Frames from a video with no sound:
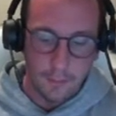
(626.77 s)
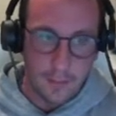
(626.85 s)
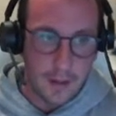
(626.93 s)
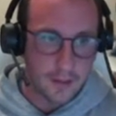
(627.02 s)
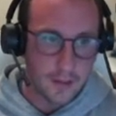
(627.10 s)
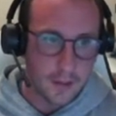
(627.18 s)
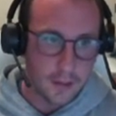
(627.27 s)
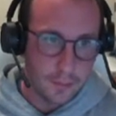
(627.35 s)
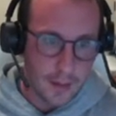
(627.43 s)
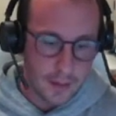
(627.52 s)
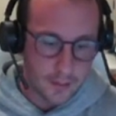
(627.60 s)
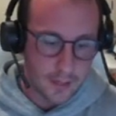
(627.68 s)

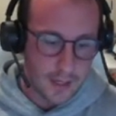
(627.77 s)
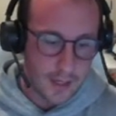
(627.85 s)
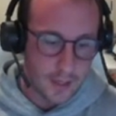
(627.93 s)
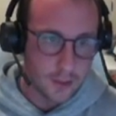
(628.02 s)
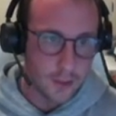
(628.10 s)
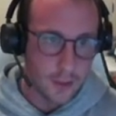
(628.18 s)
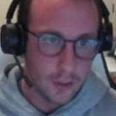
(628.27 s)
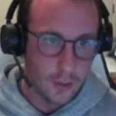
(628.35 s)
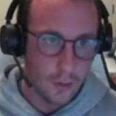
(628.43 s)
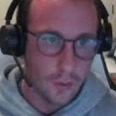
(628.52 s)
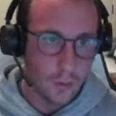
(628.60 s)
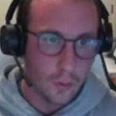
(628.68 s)
//
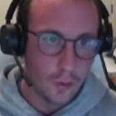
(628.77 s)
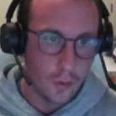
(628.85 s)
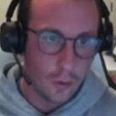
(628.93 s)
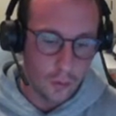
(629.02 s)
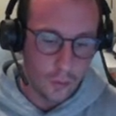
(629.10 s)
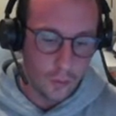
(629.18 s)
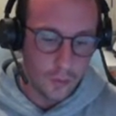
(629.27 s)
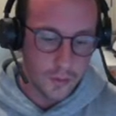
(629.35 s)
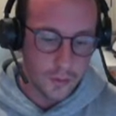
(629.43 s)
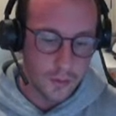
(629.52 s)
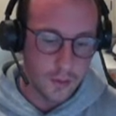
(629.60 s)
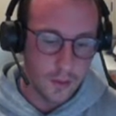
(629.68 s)

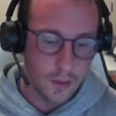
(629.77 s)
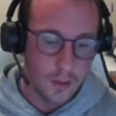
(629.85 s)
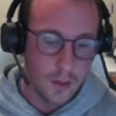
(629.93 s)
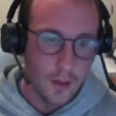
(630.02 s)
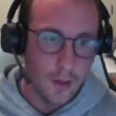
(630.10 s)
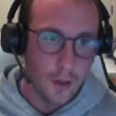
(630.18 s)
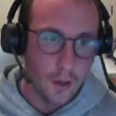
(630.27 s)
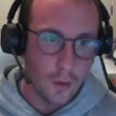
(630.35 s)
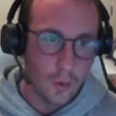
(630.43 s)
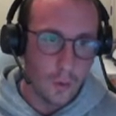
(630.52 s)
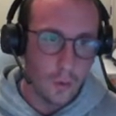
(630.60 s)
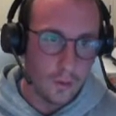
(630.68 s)
localhost
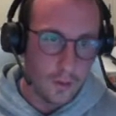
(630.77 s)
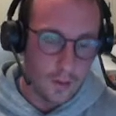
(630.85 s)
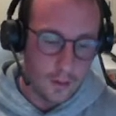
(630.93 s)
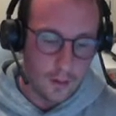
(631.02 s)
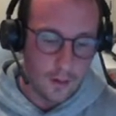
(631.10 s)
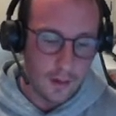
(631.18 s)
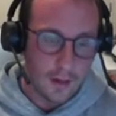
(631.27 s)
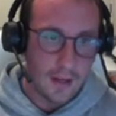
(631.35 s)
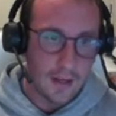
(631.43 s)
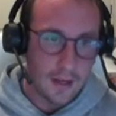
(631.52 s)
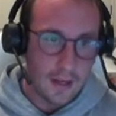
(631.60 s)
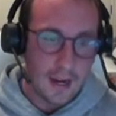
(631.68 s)

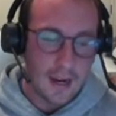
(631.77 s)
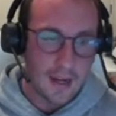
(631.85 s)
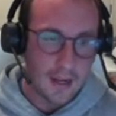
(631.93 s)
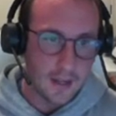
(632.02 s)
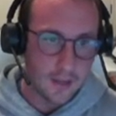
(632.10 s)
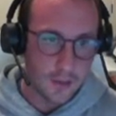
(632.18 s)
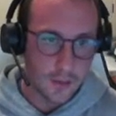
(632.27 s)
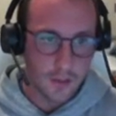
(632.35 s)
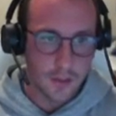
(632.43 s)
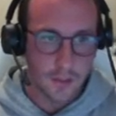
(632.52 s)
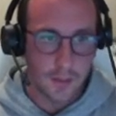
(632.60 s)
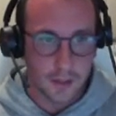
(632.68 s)
:8080. So
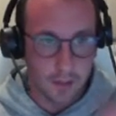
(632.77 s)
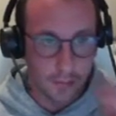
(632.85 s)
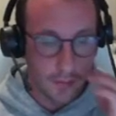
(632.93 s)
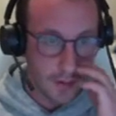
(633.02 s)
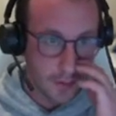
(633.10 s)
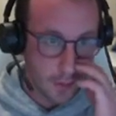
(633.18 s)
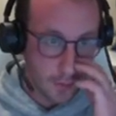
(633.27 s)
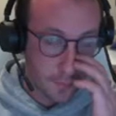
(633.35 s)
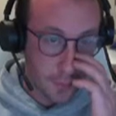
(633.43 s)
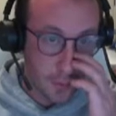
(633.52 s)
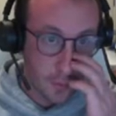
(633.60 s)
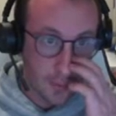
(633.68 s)
this specifies the
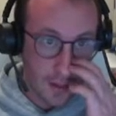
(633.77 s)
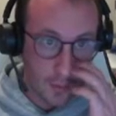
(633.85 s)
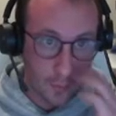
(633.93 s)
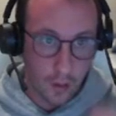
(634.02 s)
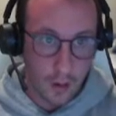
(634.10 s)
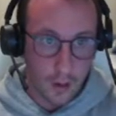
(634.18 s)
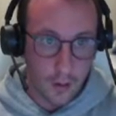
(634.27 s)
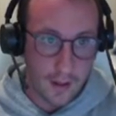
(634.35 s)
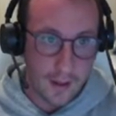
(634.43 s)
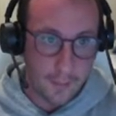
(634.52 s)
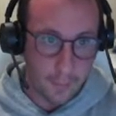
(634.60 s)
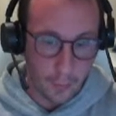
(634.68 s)
computer that we're on
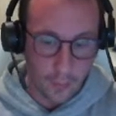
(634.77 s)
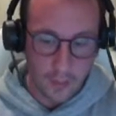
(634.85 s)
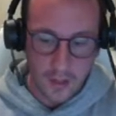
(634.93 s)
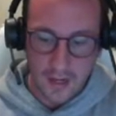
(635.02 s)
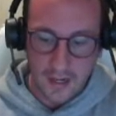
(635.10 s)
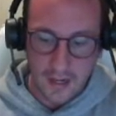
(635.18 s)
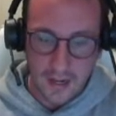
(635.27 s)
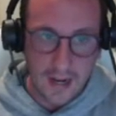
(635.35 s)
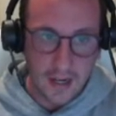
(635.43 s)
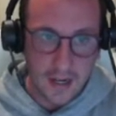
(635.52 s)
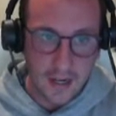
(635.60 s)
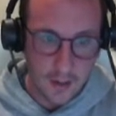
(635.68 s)
at port
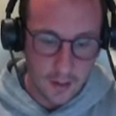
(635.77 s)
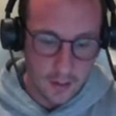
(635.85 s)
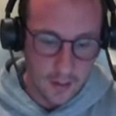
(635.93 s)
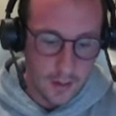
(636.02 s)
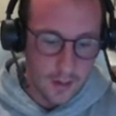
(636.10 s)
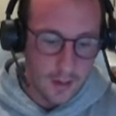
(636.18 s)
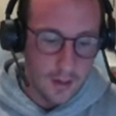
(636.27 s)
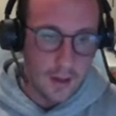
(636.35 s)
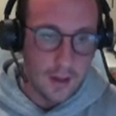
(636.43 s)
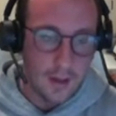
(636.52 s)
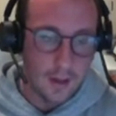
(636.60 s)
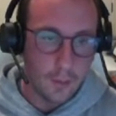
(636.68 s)
8080.
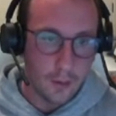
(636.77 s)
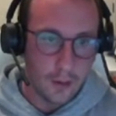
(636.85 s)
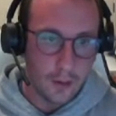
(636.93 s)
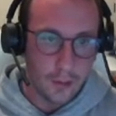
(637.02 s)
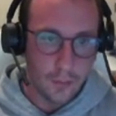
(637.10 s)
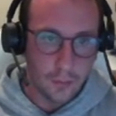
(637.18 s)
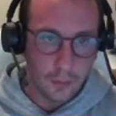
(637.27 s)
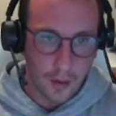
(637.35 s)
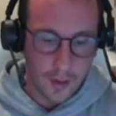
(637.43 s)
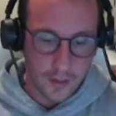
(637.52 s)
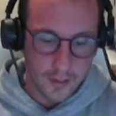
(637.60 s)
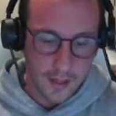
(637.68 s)
And then we're going to do
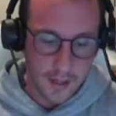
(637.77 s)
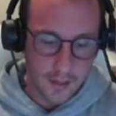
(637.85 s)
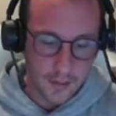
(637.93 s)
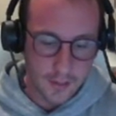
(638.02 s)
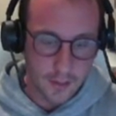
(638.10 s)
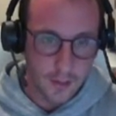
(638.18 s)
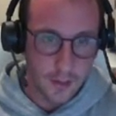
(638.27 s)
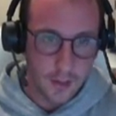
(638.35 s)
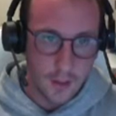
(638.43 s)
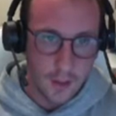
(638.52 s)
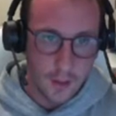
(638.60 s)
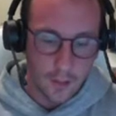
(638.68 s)
process
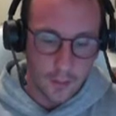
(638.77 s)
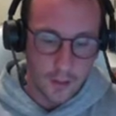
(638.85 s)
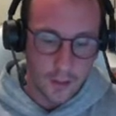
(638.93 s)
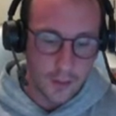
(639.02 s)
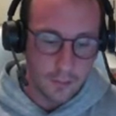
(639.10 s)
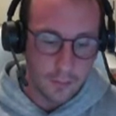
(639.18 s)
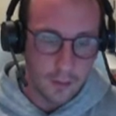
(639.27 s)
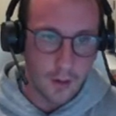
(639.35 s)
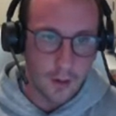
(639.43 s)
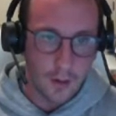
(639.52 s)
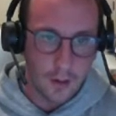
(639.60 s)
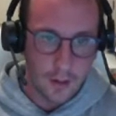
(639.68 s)

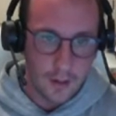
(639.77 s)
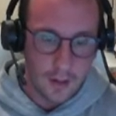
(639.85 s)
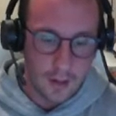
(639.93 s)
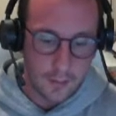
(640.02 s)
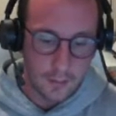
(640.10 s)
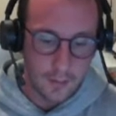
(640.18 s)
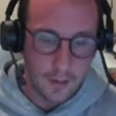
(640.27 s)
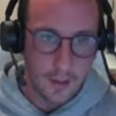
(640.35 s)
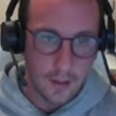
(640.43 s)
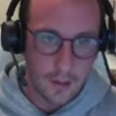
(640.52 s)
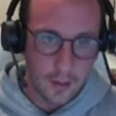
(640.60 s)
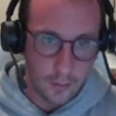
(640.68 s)
name
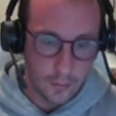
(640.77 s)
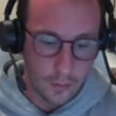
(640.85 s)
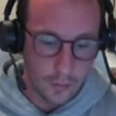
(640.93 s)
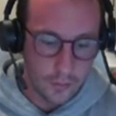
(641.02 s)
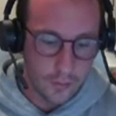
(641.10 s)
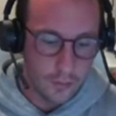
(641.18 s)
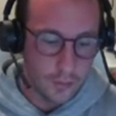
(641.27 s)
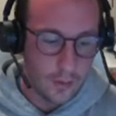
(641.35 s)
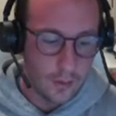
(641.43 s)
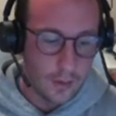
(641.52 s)
equals